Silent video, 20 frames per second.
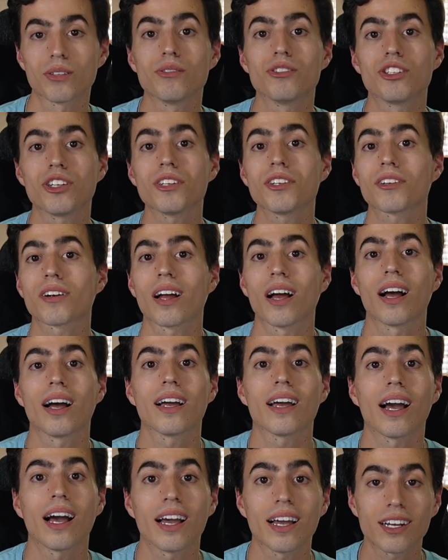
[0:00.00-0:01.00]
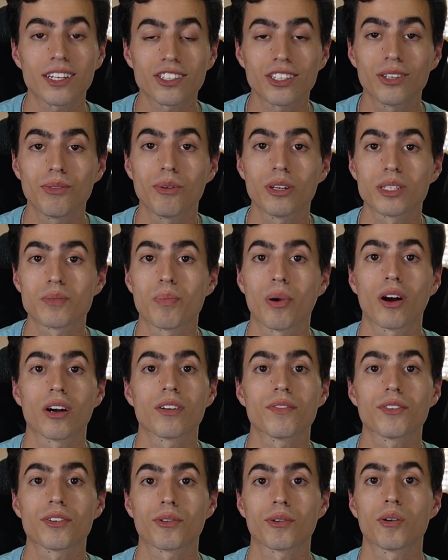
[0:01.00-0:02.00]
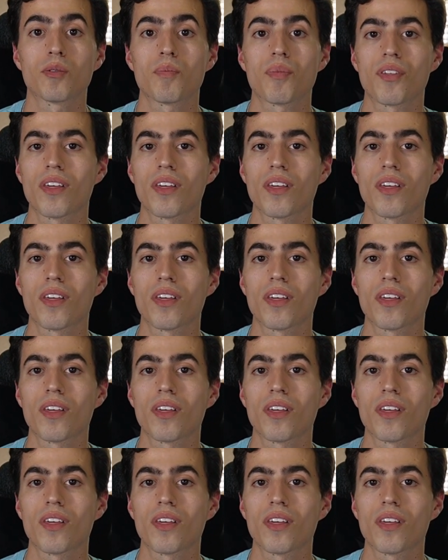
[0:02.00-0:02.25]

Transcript: in junior high, I actually was part of a group